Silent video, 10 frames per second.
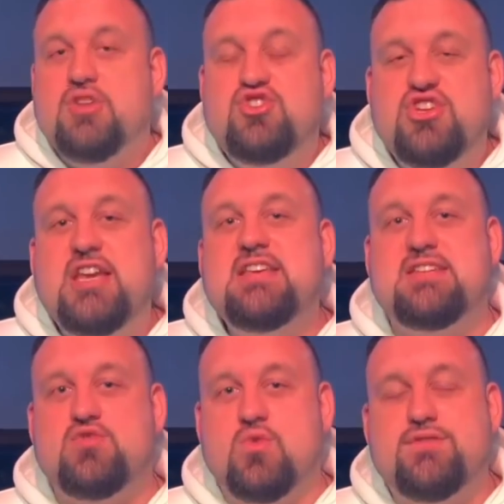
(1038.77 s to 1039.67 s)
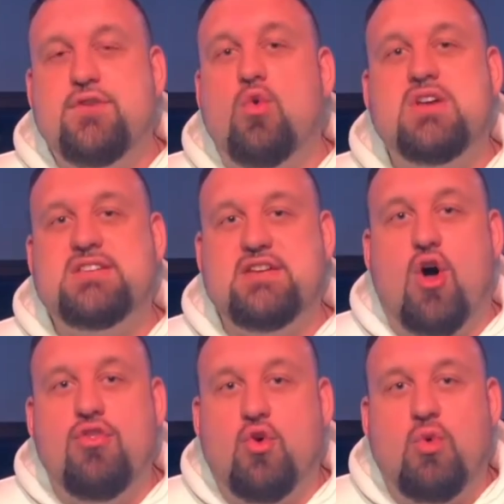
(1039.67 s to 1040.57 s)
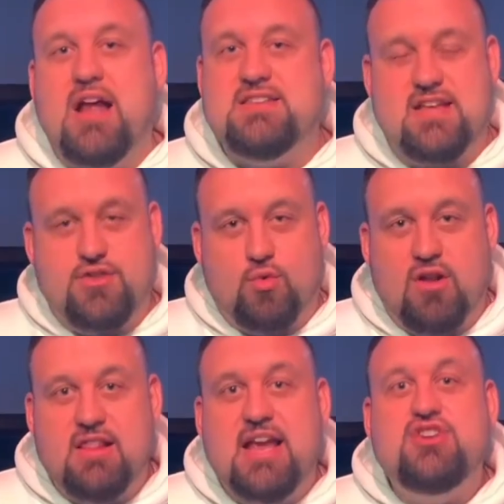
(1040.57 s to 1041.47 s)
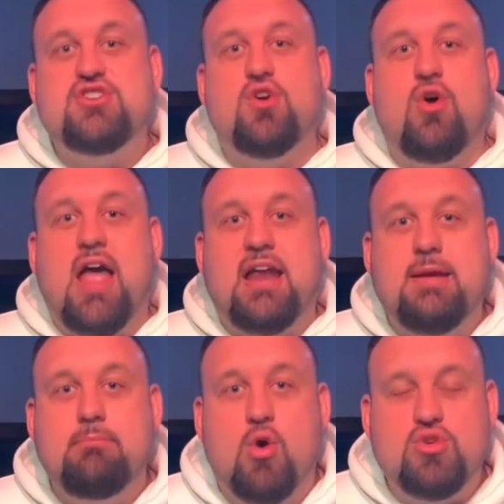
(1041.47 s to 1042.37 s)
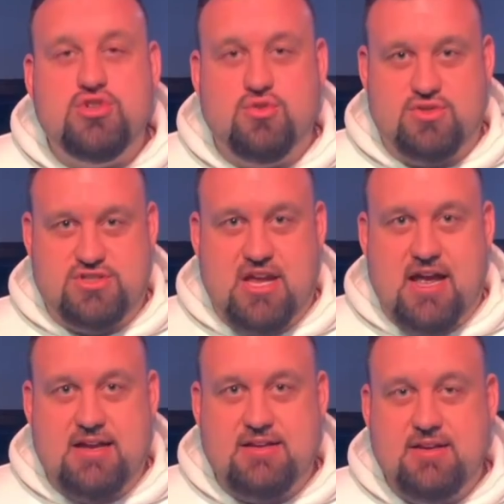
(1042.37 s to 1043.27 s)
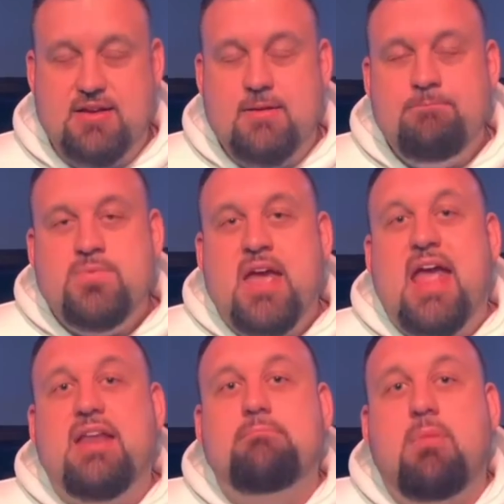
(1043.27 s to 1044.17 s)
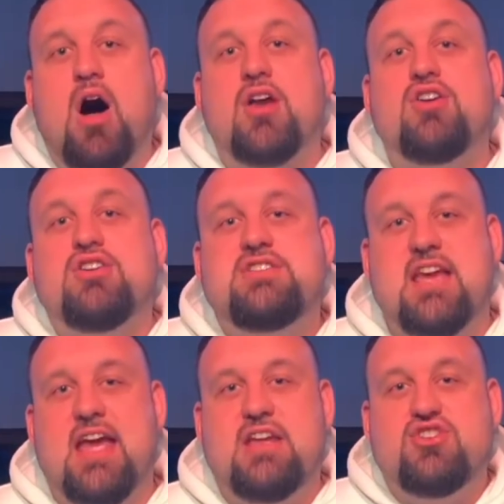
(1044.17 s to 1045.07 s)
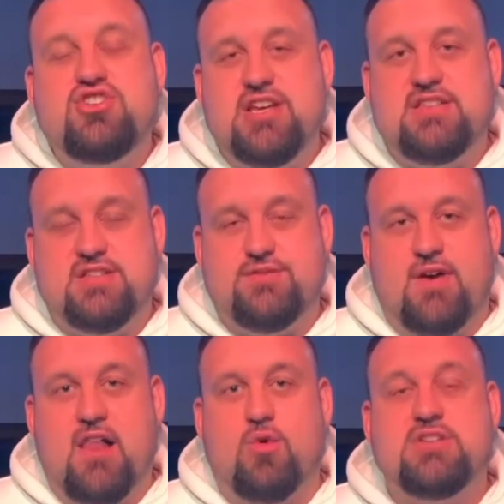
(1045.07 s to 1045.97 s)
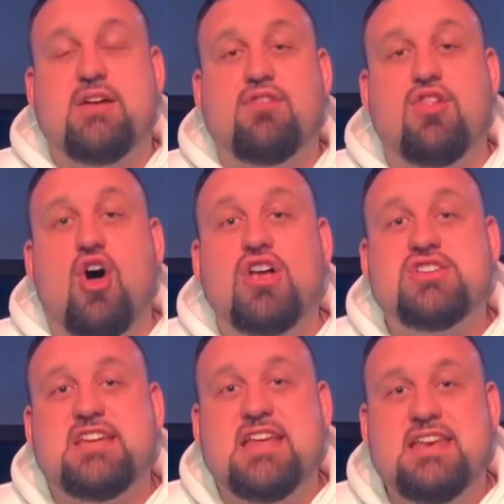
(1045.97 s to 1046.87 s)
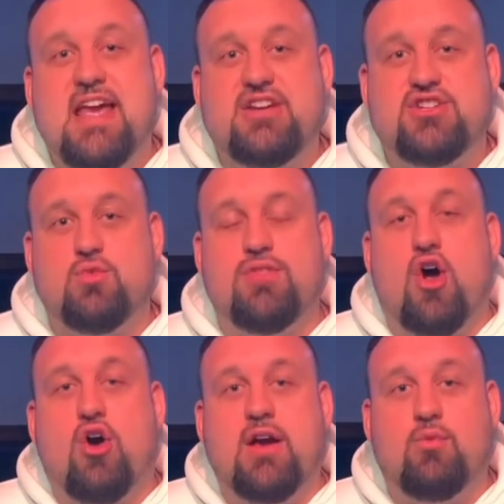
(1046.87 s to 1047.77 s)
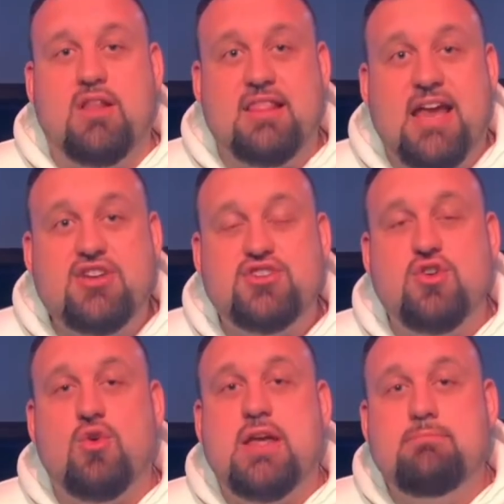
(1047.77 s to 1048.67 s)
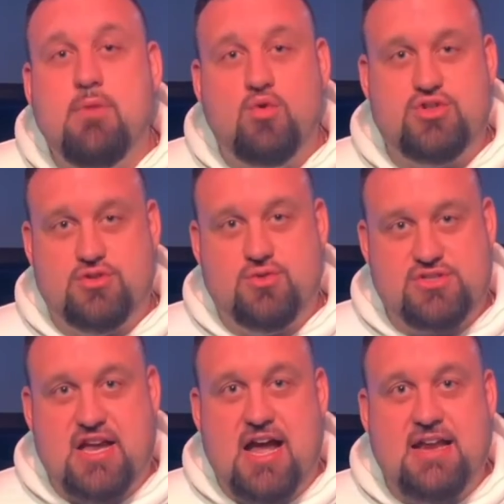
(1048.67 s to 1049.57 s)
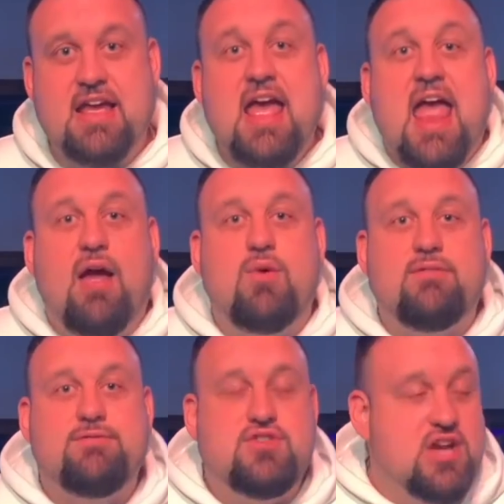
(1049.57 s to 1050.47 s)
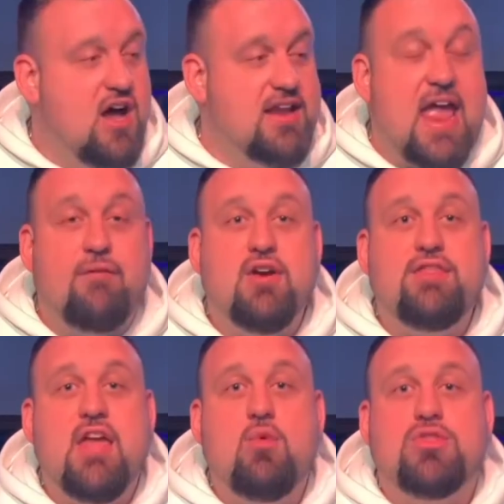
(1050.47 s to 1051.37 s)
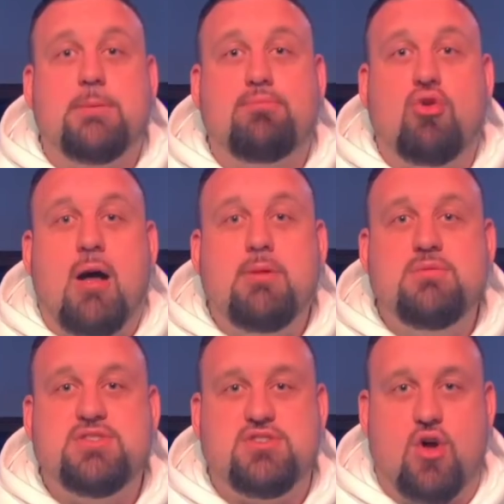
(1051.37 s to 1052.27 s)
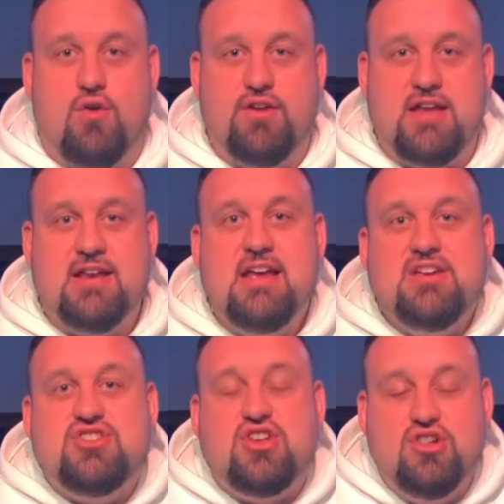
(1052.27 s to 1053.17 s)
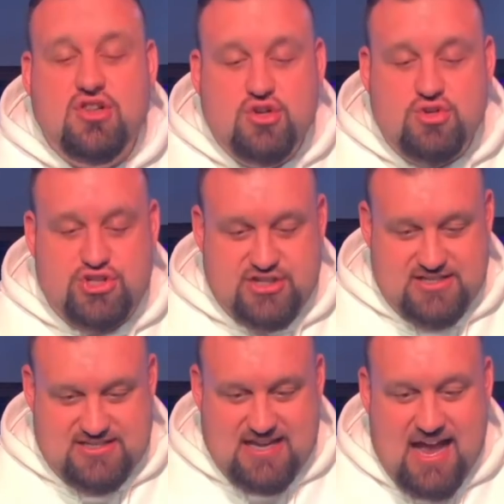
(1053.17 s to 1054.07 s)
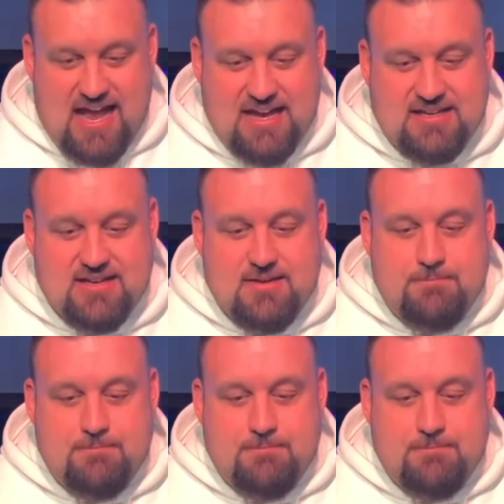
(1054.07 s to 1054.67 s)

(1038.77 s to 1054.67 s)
Jesus was focusing on the right side, the relational and emotional side. And modern day Jesus followers have lost connection with our relational, emotional side, and we've done everything with the problem solving, solution side,